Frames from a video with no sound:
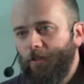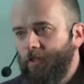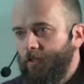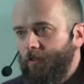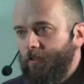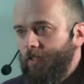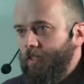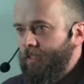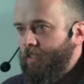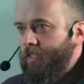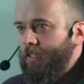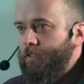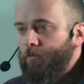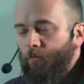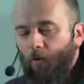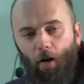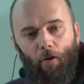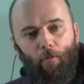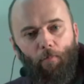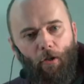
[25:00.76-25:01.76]
which is
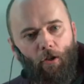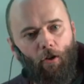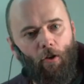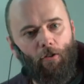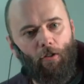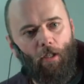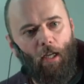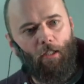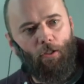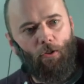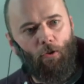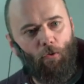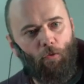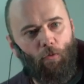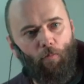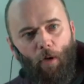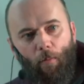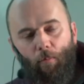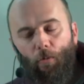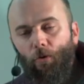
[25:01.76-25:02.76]
fine because as you
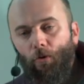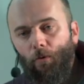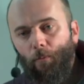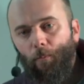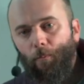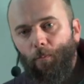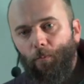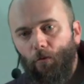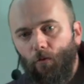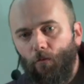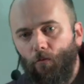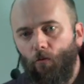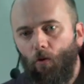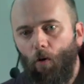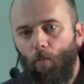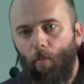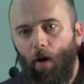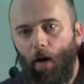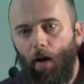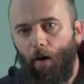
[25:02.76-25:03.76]
remember
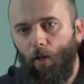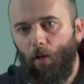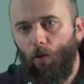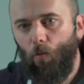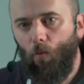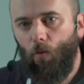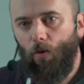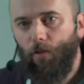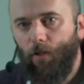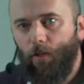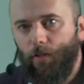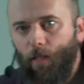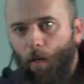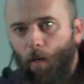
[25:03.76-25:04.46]
from my Hello World